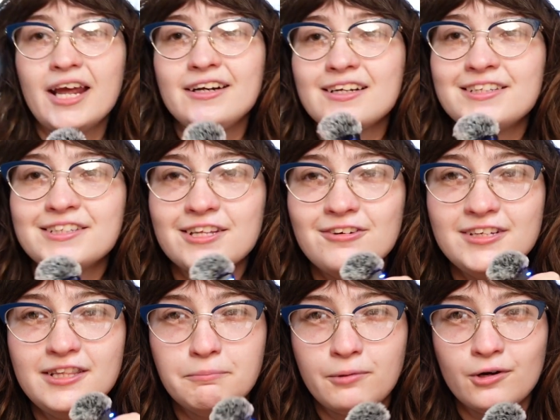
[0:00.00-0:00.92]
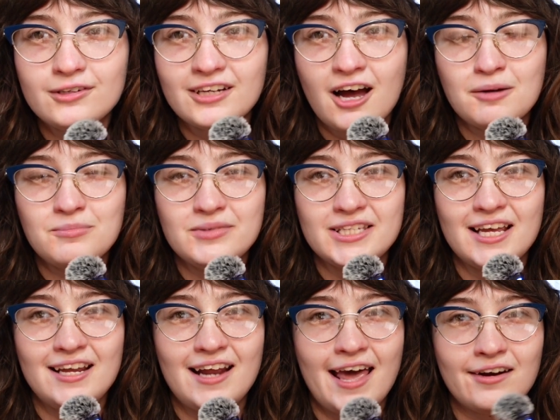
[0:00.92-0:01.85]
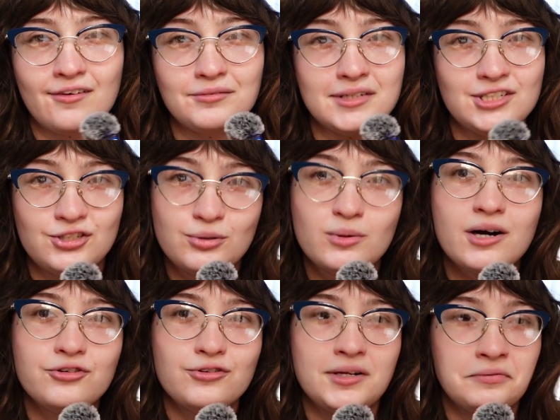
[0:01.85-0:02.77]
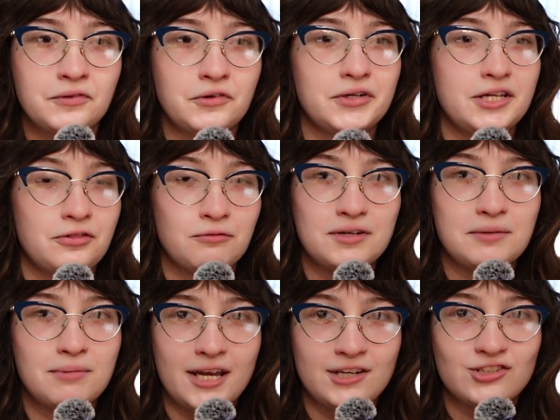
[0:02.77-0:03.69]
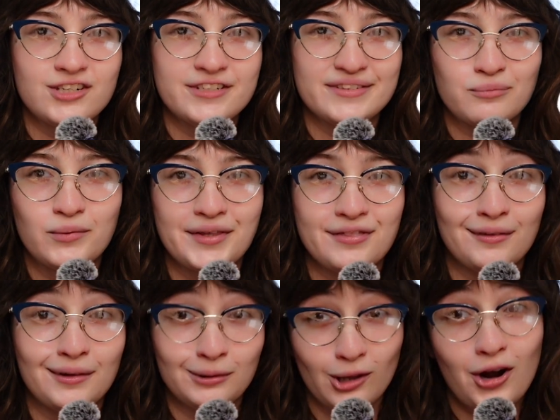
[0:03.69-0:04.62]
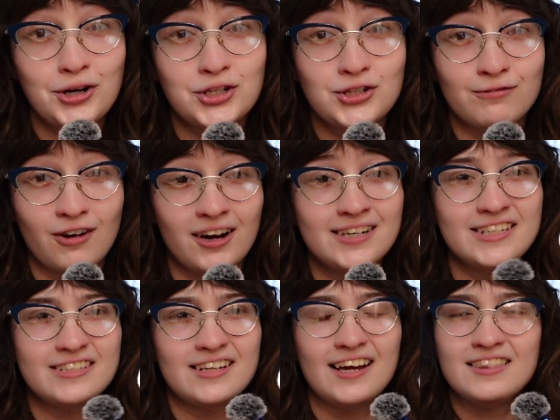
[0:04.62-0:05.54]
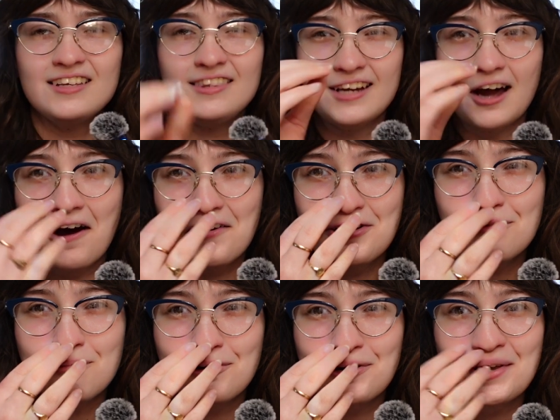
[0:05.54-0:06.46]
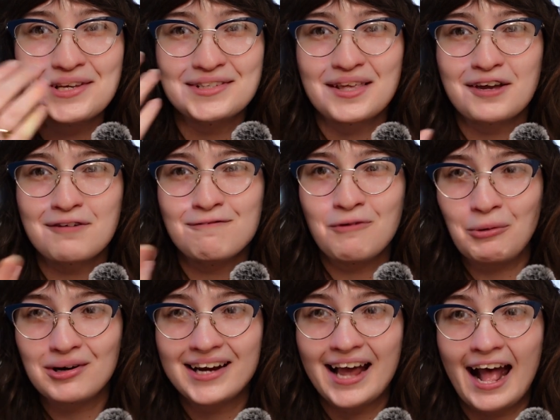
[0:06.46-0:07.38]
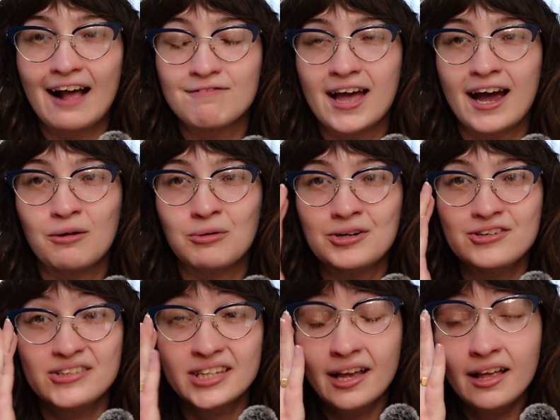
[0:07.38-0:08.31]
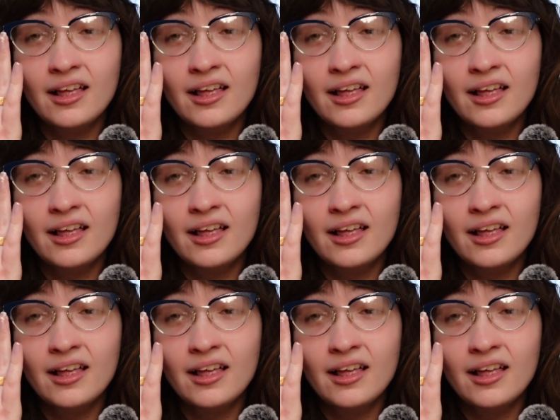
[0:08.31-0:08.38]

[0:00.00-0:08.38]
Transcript: And considering the book comes in at only 233 pages with large font, I think the audiobook is like four and a half hours.